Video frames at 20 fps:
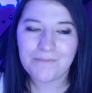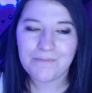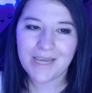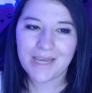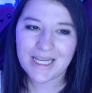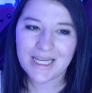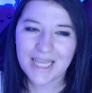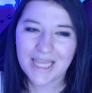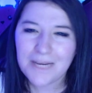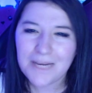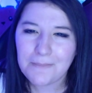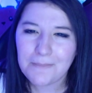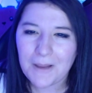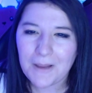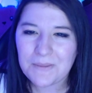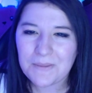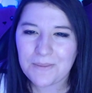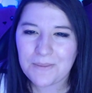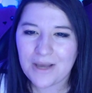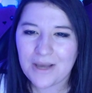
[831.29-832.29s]
and kind of
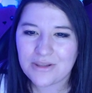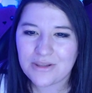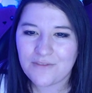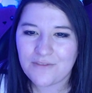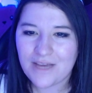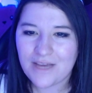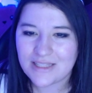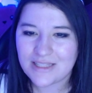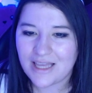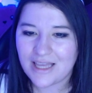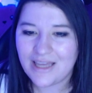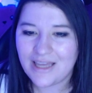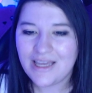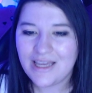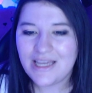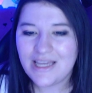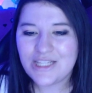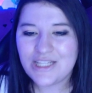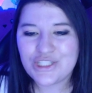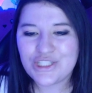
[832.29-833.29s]
bummed about the fact that
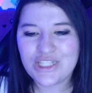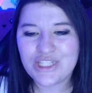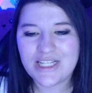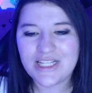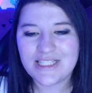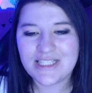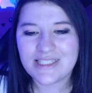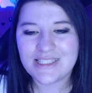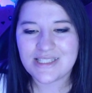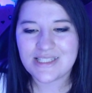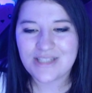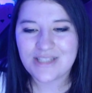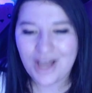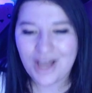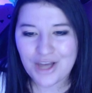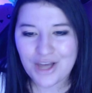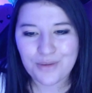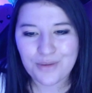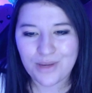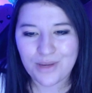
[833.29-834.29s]
she is
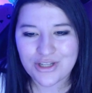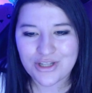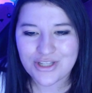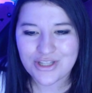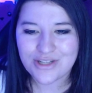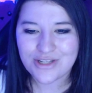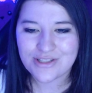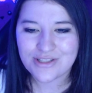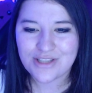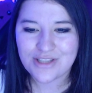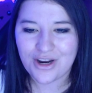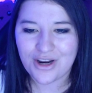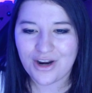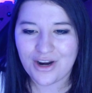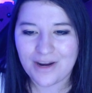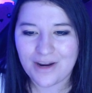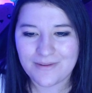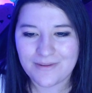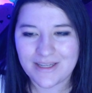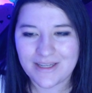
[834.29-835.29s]
not a wand
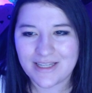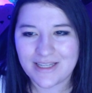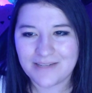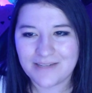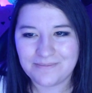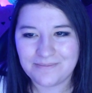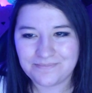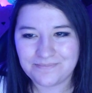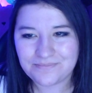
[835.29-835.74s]
user. I mean,